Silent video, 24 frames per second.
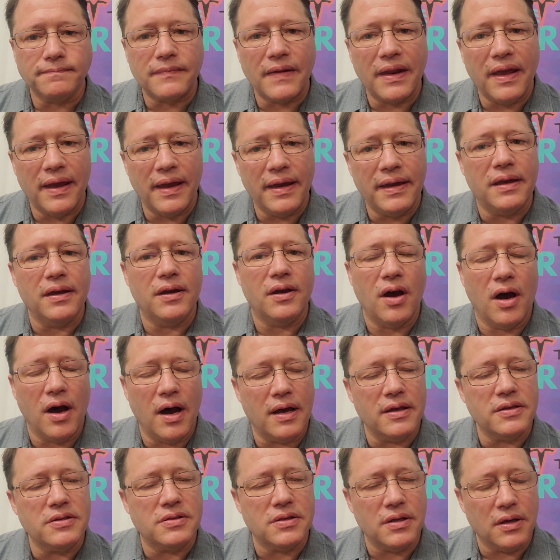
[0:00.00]
it can
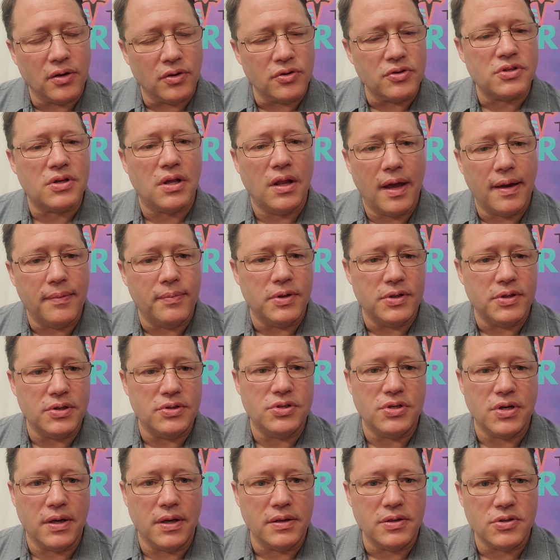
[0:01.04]
cause the Earth's climate to
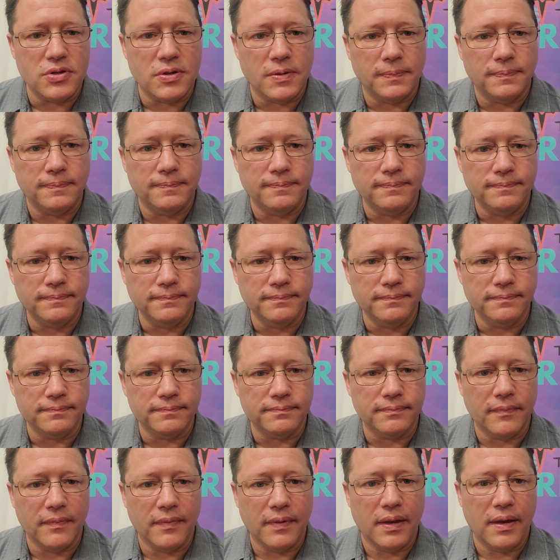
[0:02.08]
change.
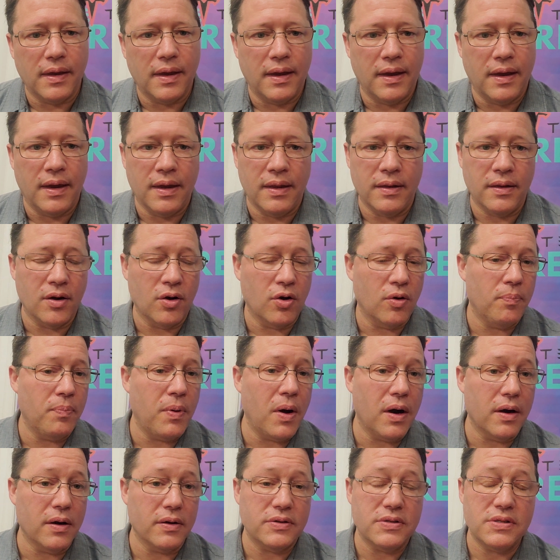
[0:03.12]
And there are
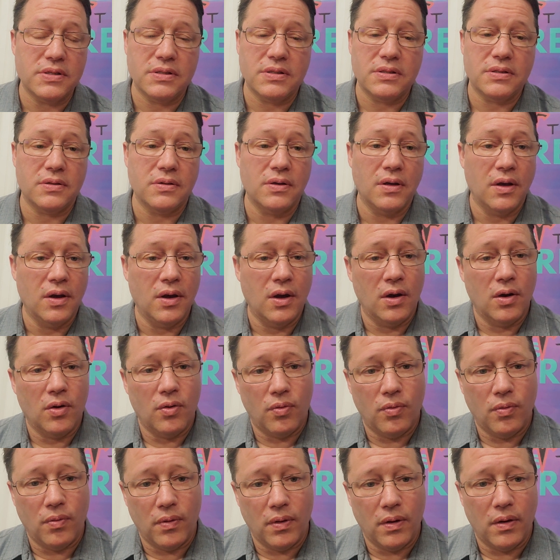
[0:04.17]
parts
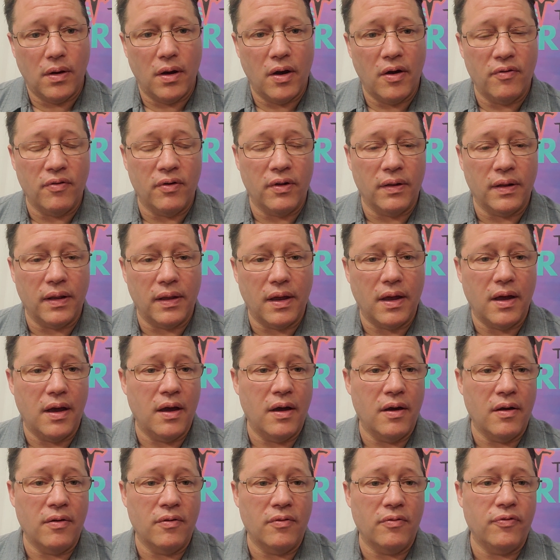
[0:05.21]

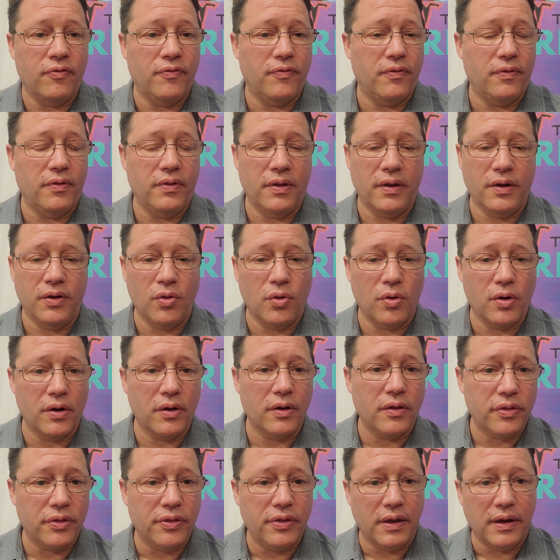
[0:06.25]
of the
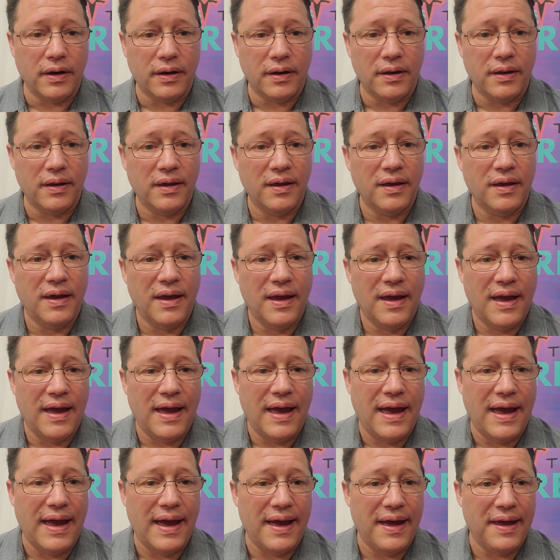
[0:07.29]
North that
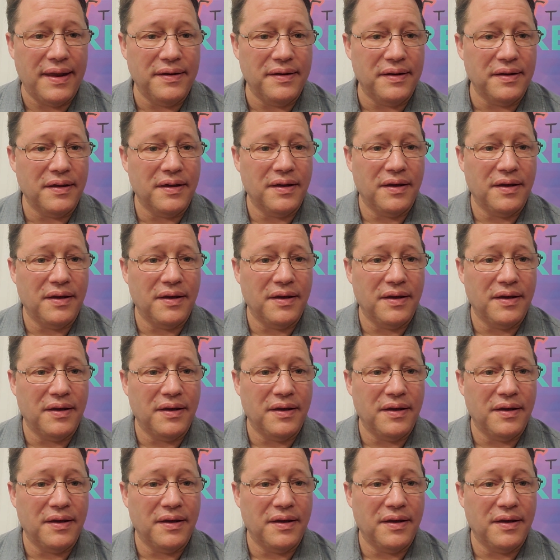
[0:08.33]
had